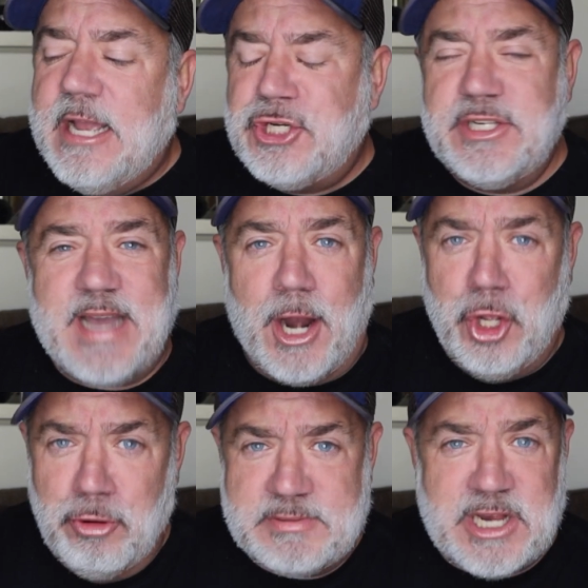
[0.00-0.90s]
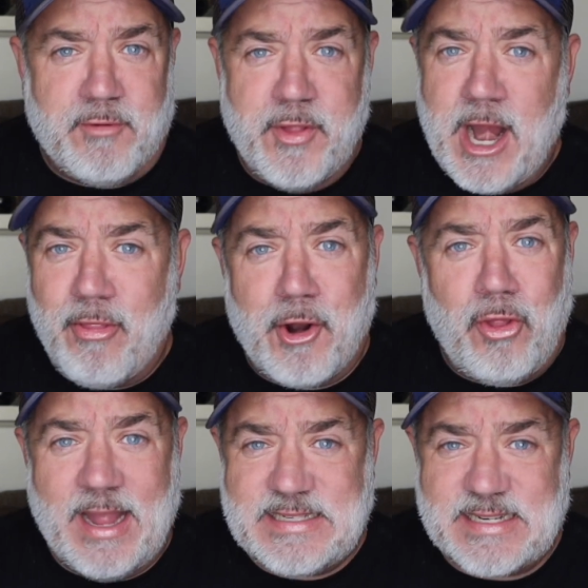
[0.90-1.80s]
she's got hoops over there that are
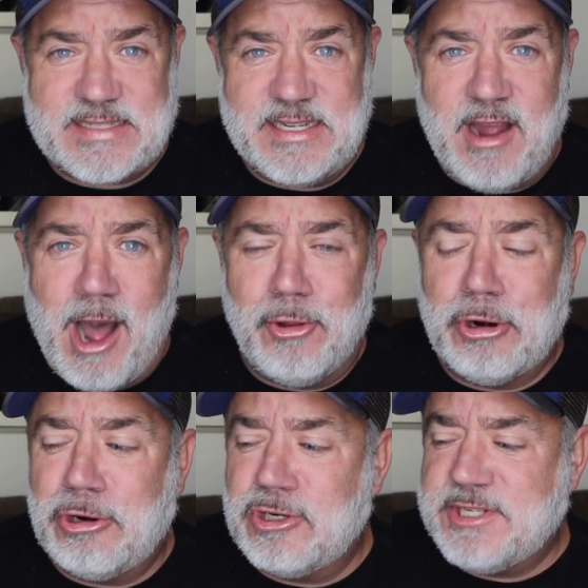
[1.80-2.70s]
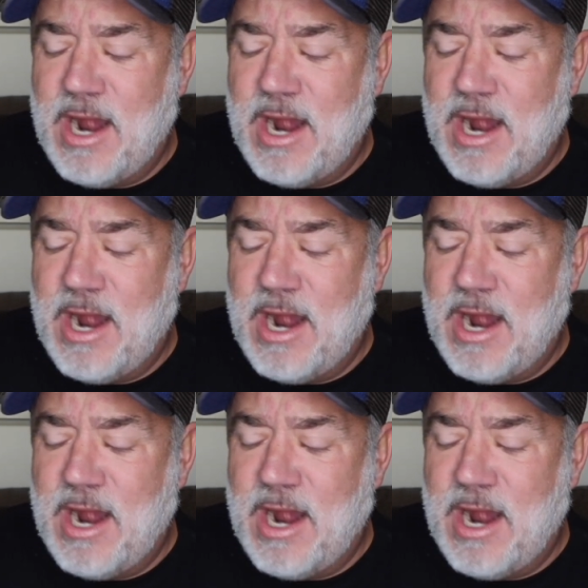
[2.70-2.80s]
like $60